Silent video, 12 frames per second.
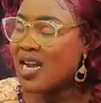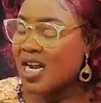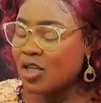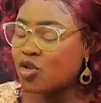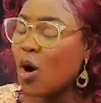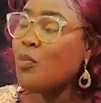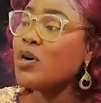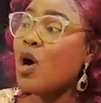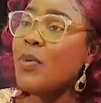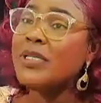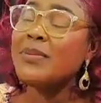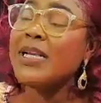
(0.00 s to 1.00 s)
Into amuna
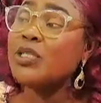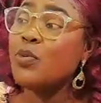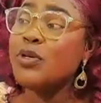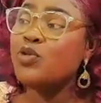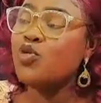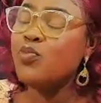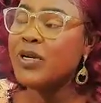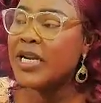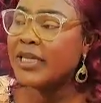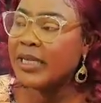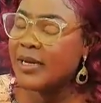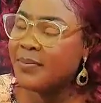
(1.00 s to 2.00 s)
obeti ma diobi two
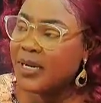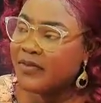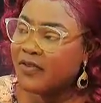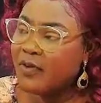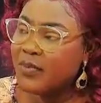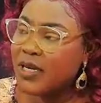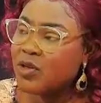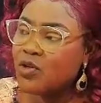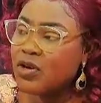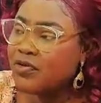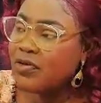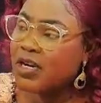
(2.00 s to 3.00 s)
billion, three billion, four billion. So
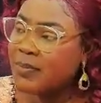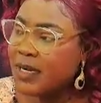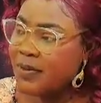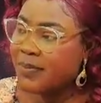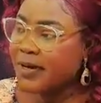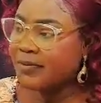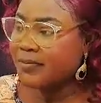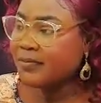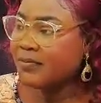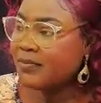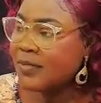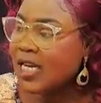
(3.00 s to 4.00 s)
ni sure di mani pa.
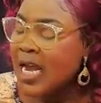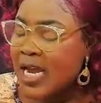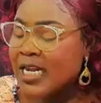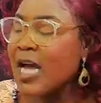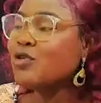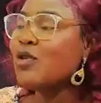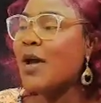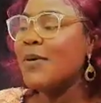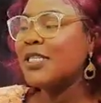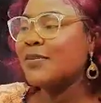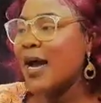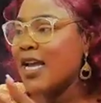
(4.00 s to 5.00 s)
Yes, so
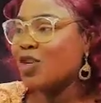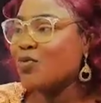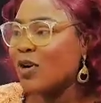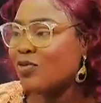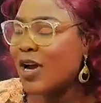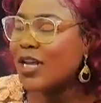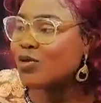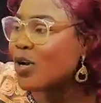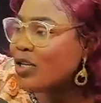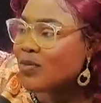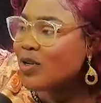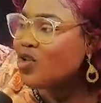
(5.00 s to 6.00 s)
obeti ma ye manuko. Enti ko
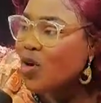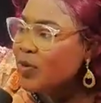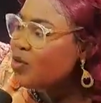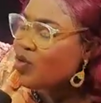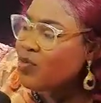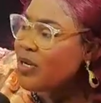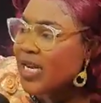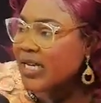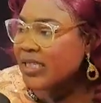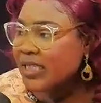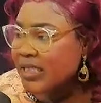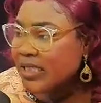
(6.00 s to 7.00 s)
enti diobi two billion,
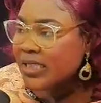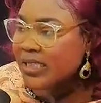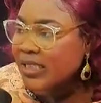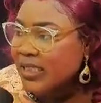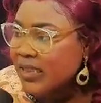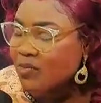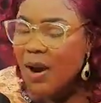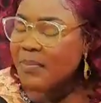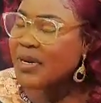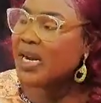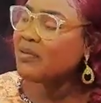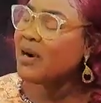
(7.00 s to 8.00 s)
one
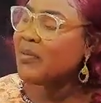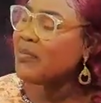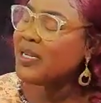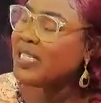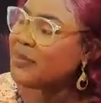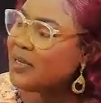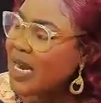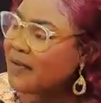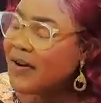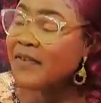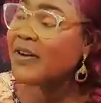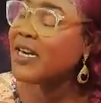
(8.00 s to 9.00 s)
billion kwa minji bida,
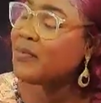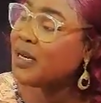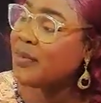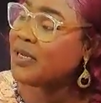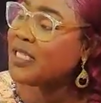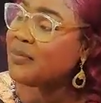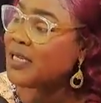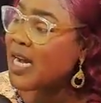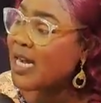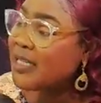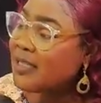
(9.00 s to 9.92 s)
five hundred million minji bida.